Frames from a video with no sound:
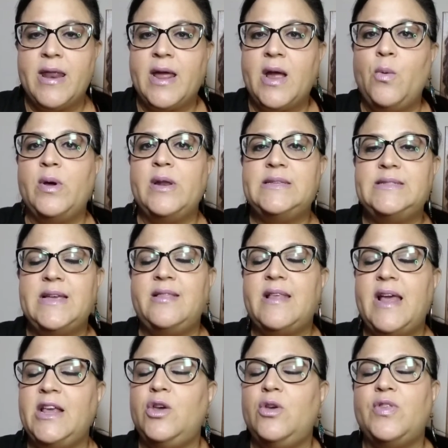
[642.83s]
And I want to say
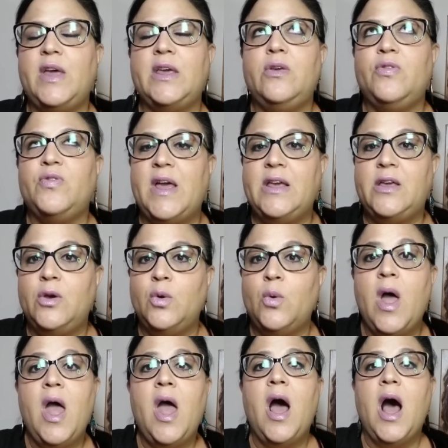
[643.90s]
thank you, thank you, thank
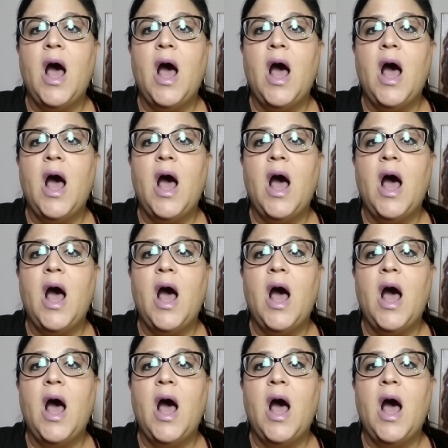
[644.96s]
you.